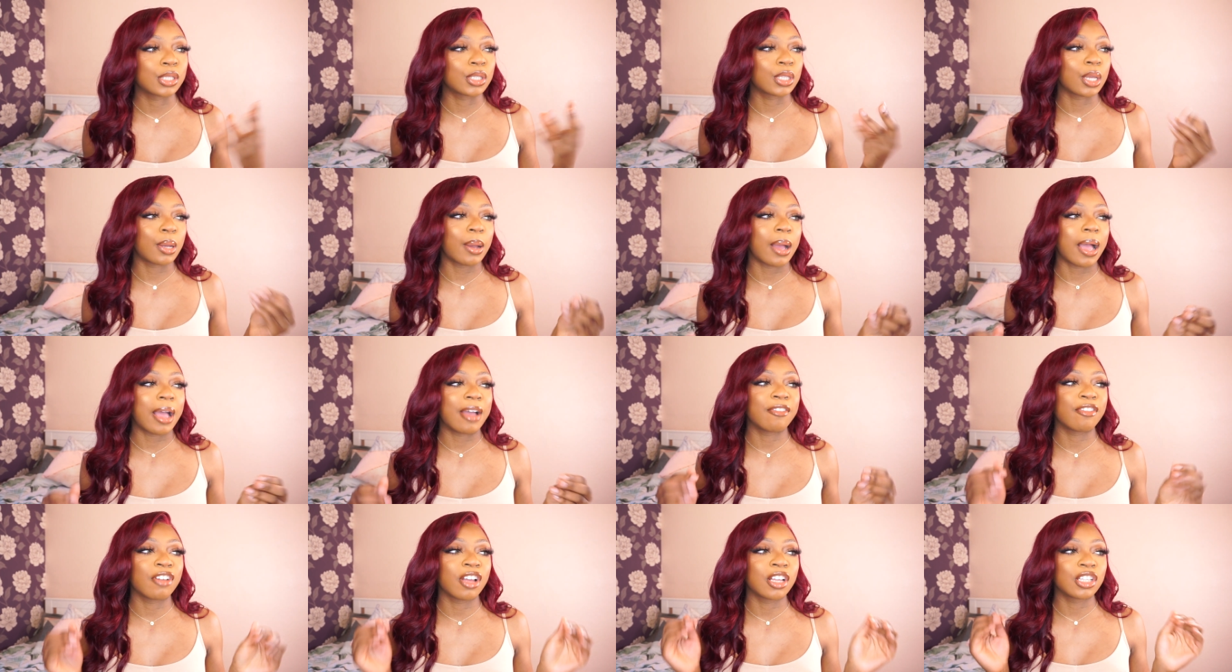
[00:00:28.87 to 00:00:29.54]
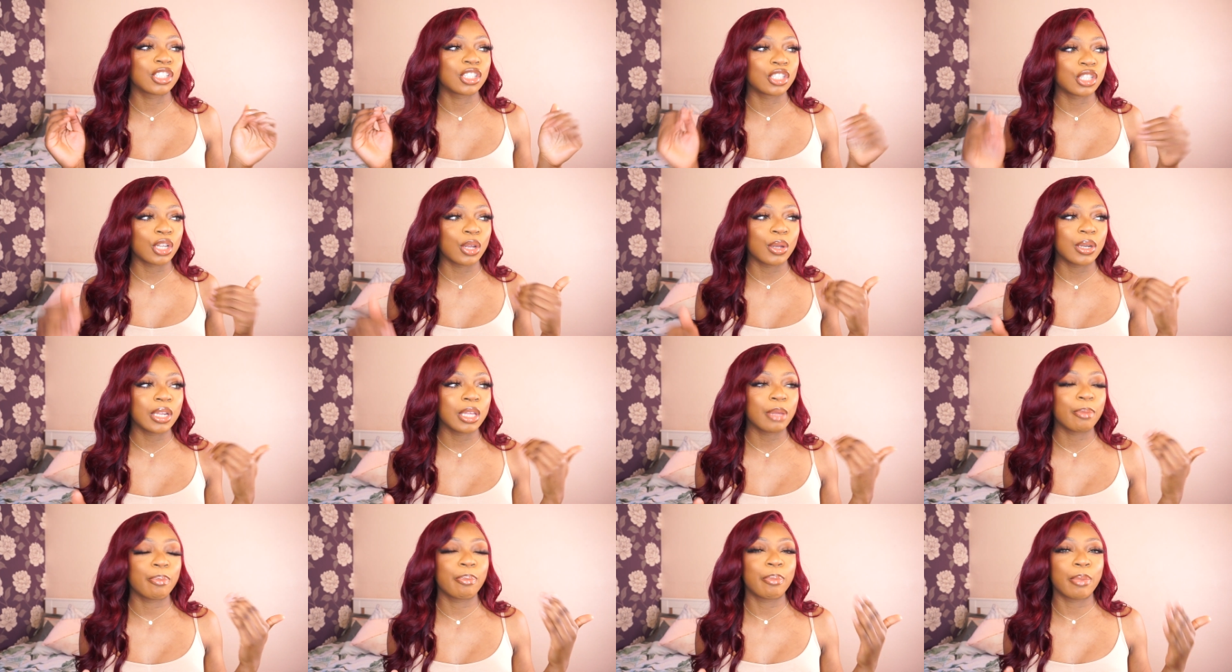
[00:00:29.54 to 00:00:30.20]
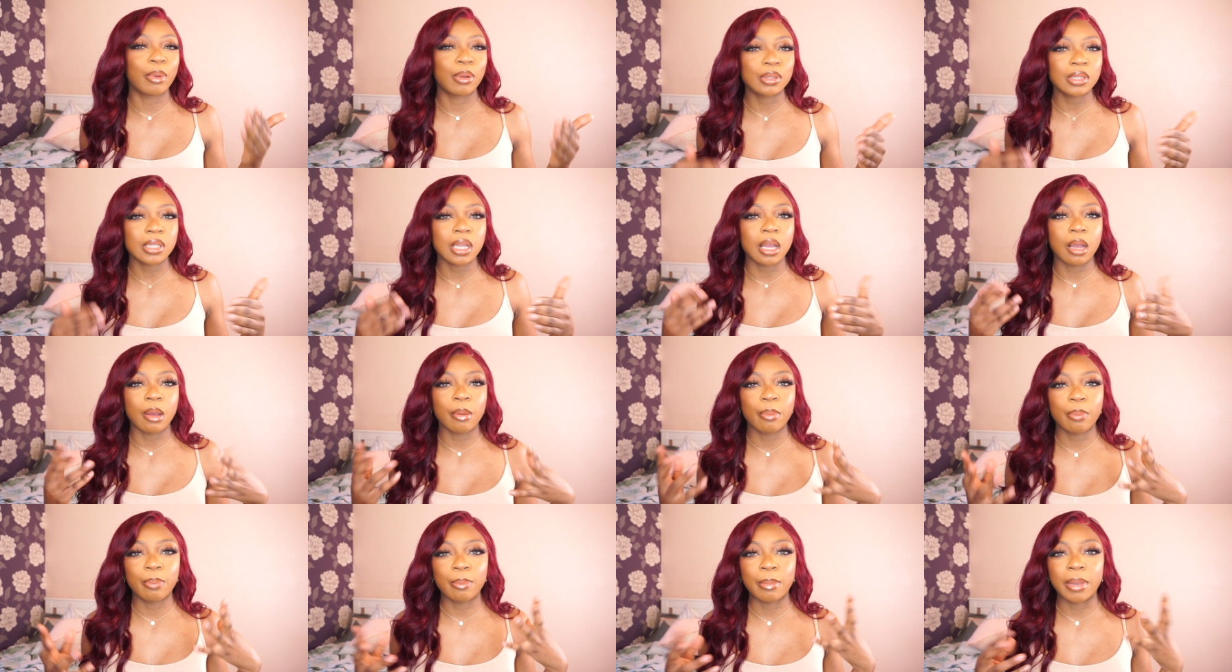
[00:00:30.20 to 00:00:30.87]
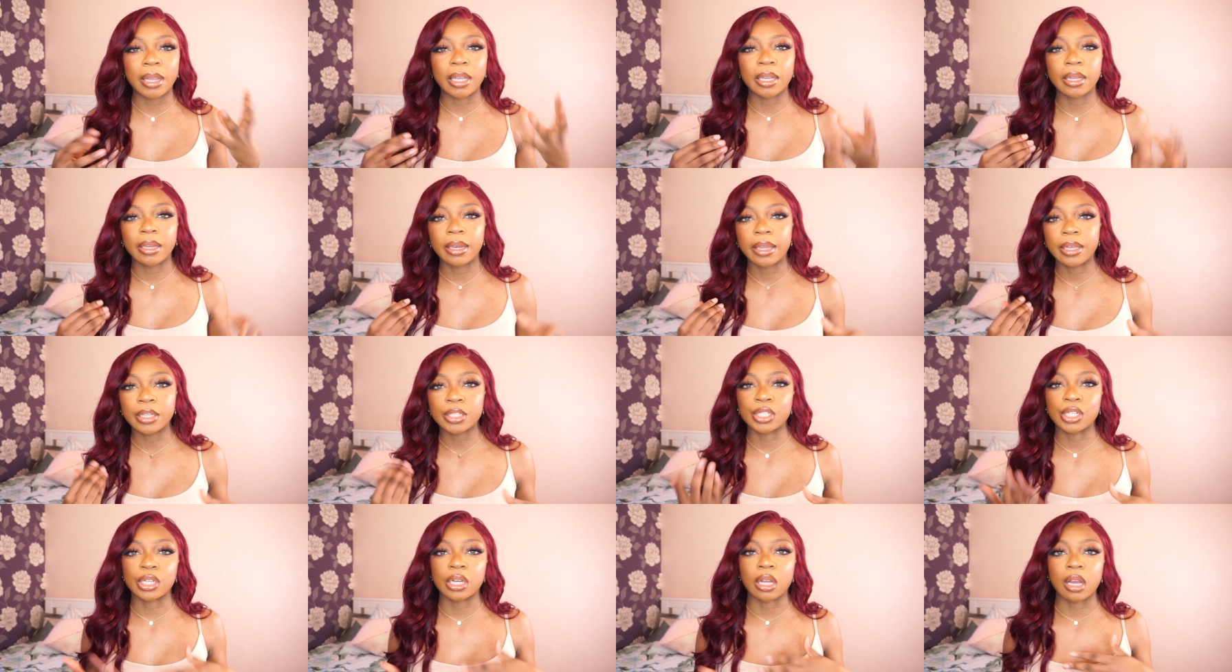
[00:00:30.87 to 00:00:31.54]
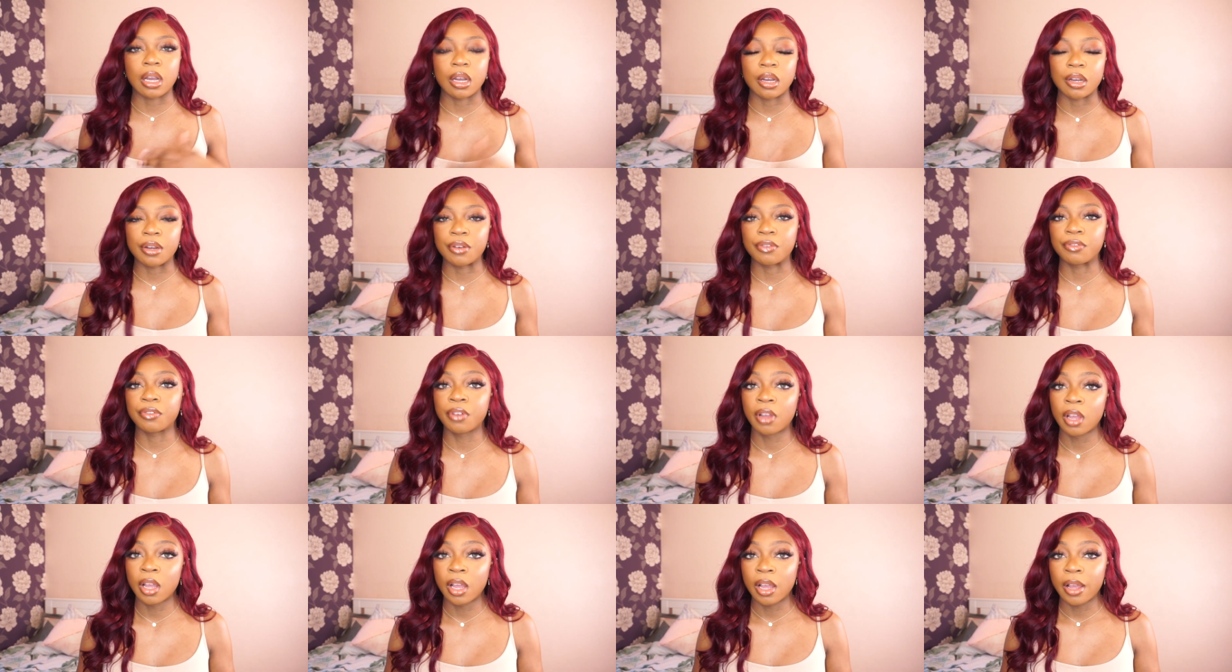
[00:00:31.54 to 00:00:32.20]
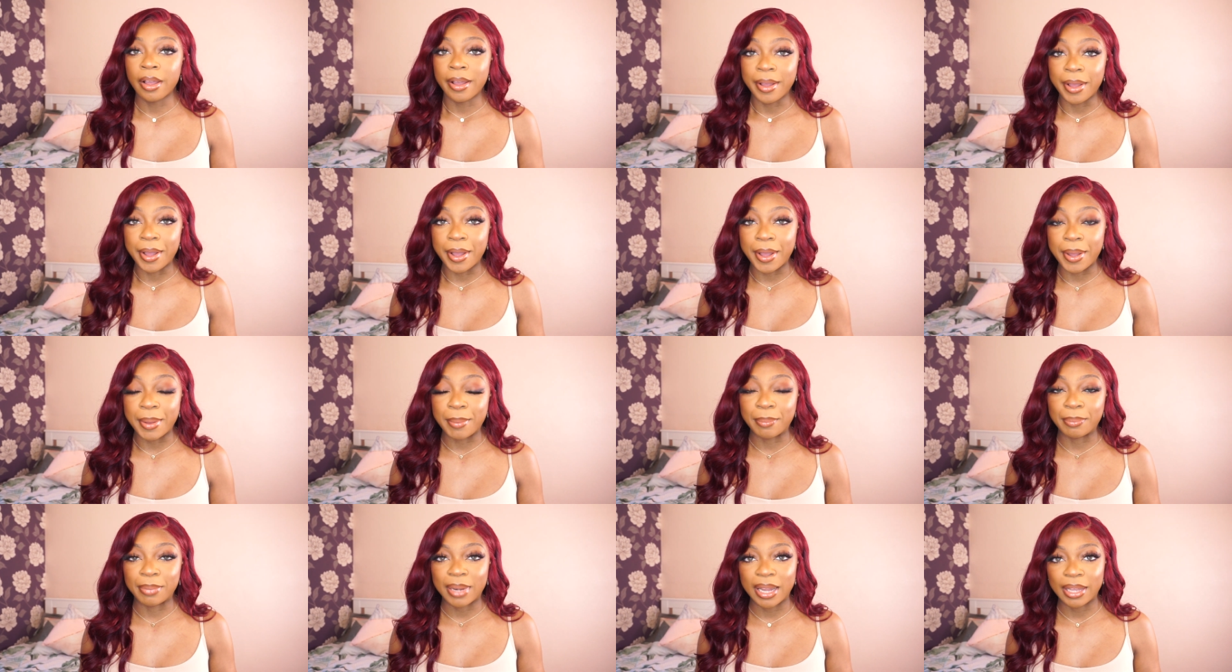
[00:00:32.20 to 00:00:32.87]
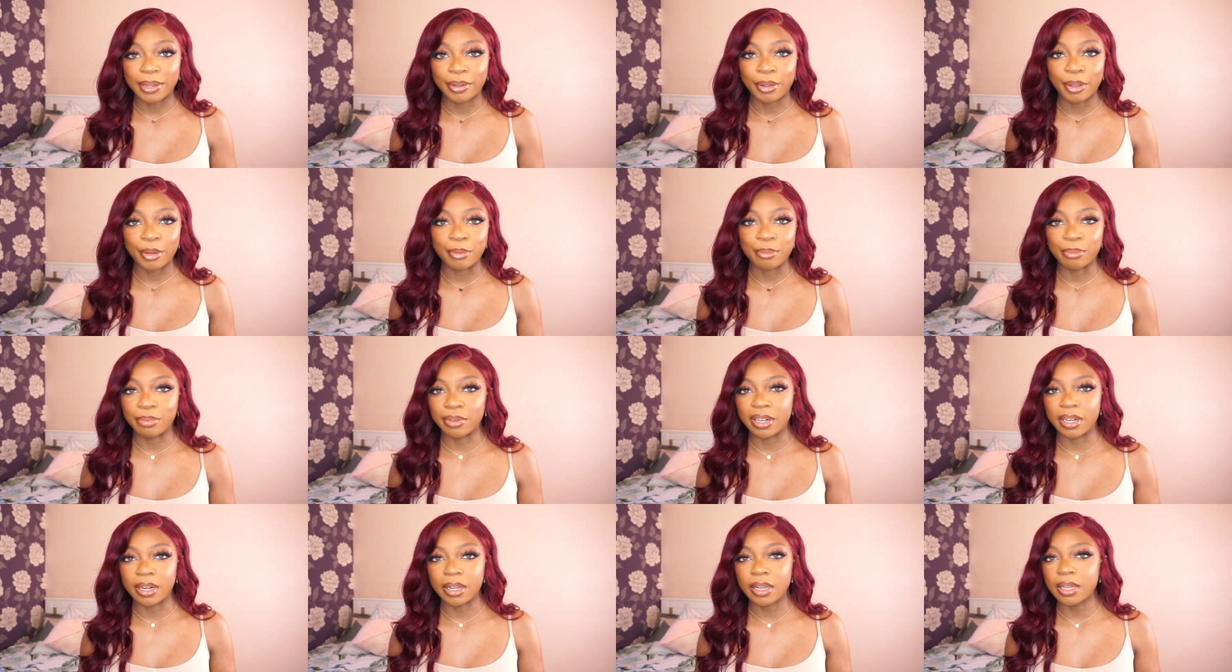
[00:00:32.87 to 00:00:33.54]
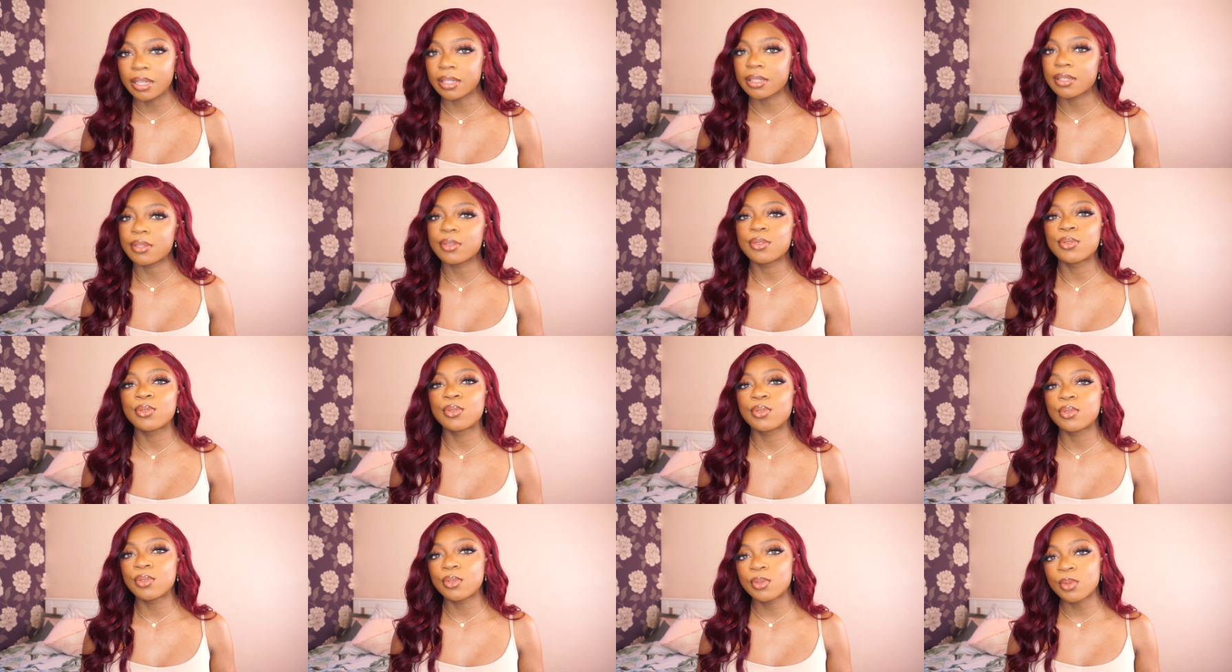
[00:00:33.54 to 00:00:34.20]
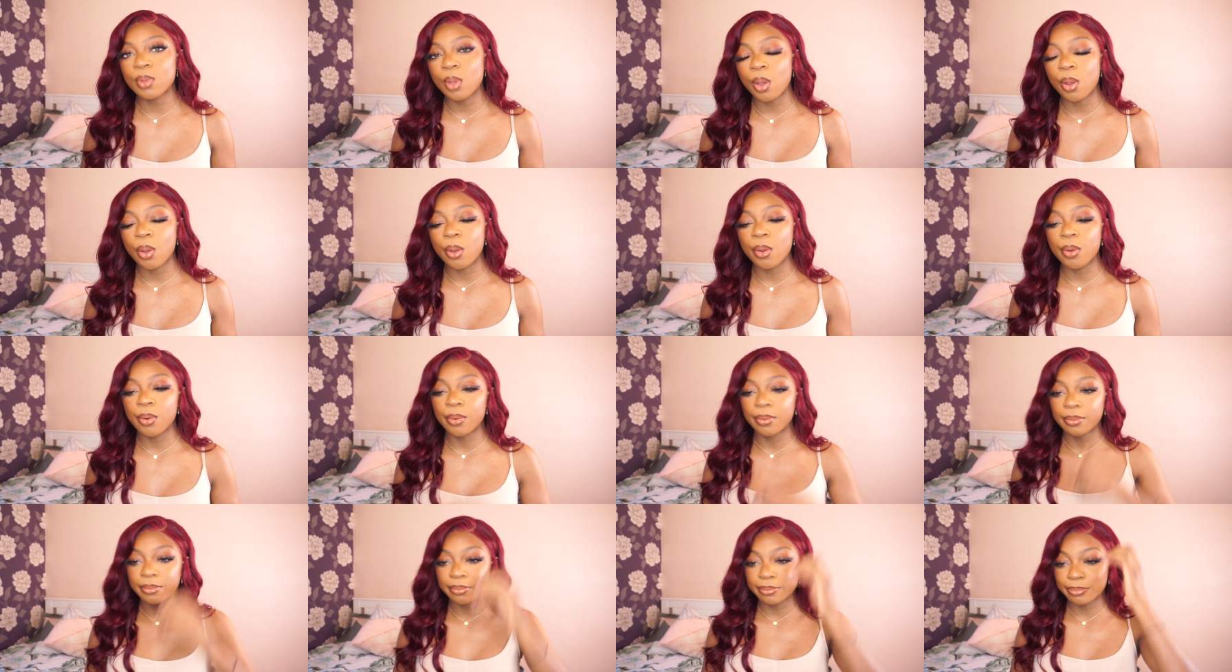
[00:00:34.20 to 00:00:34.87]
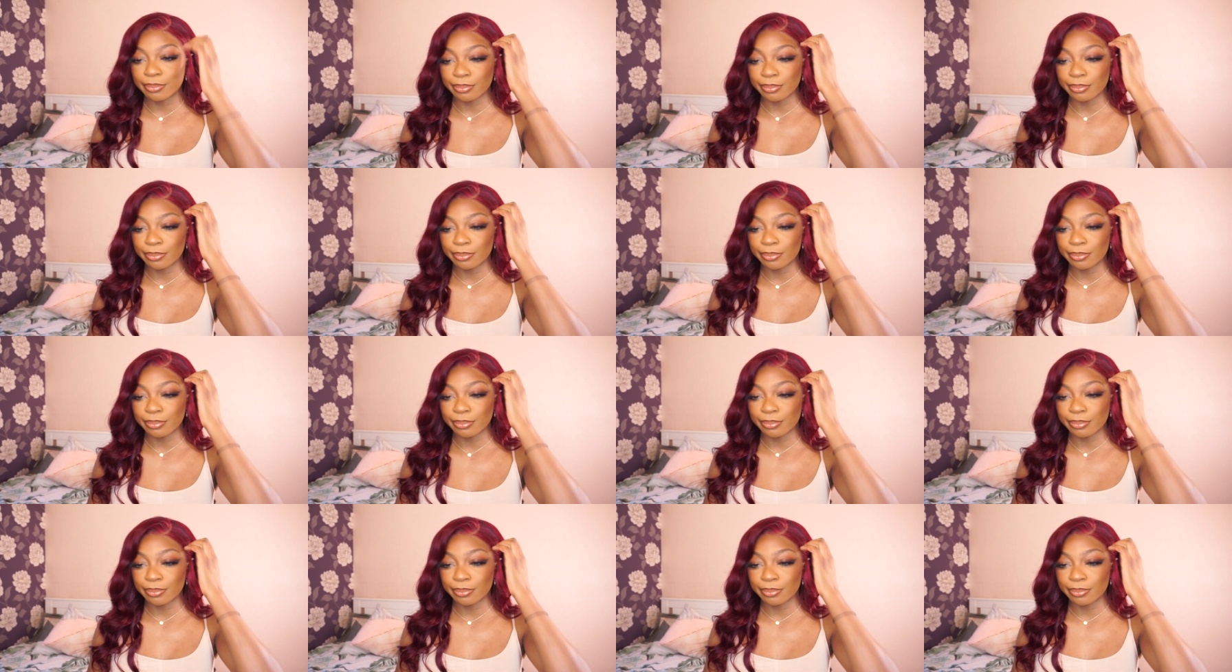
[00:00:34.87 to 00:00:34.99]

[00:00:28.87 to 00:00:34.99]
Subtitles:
So I've slowly built up my collection of black owned products. So